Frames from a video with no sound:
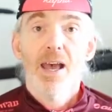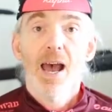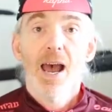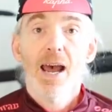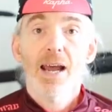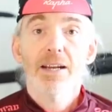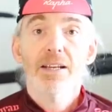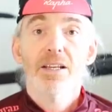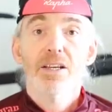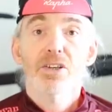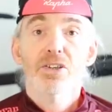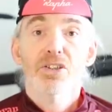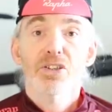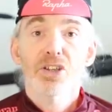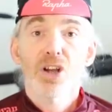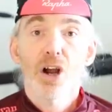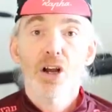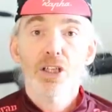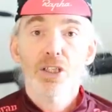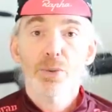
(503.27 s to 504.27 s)
and
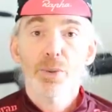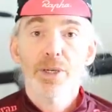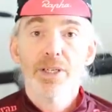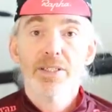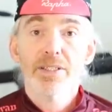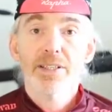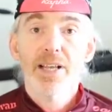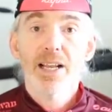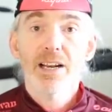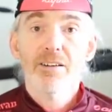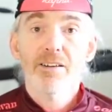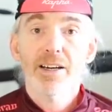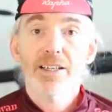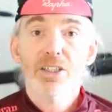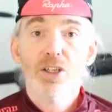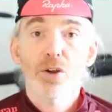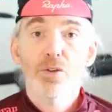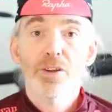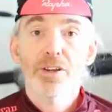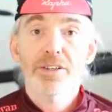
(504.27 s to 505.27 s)
start to
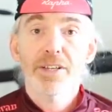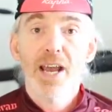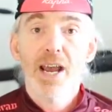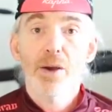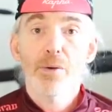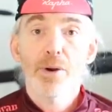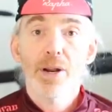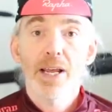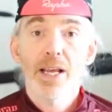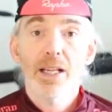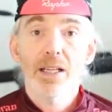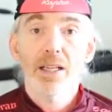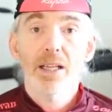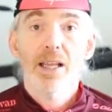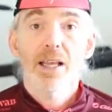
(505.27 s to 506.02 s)
accelerate on the downhill.